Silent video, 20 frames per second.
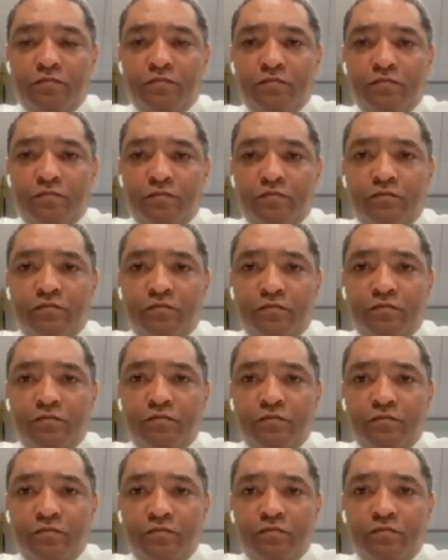
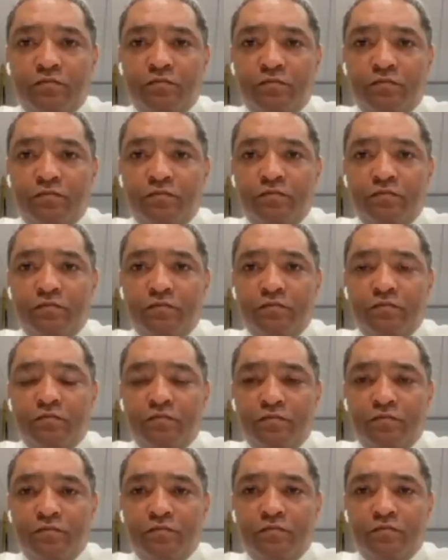
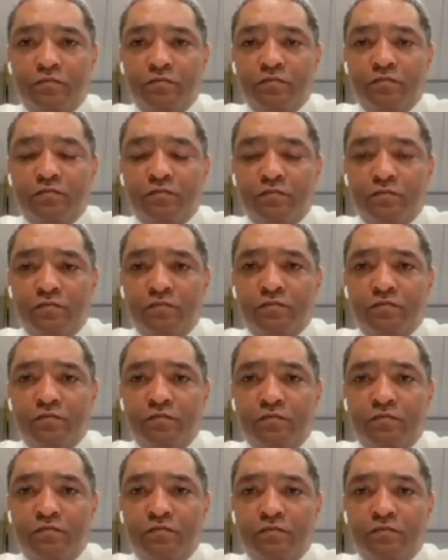
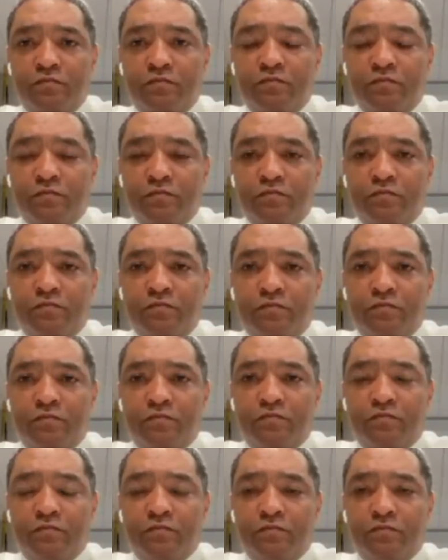
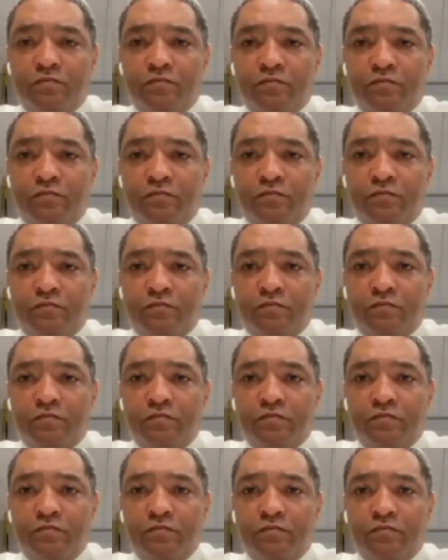
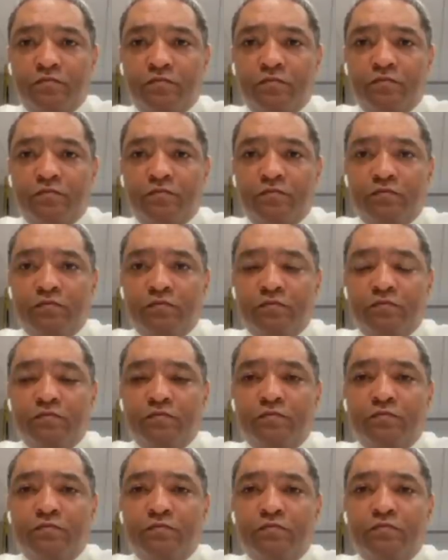
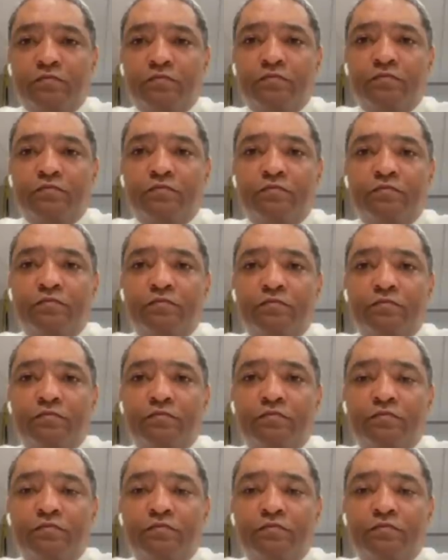This person isn't speaking.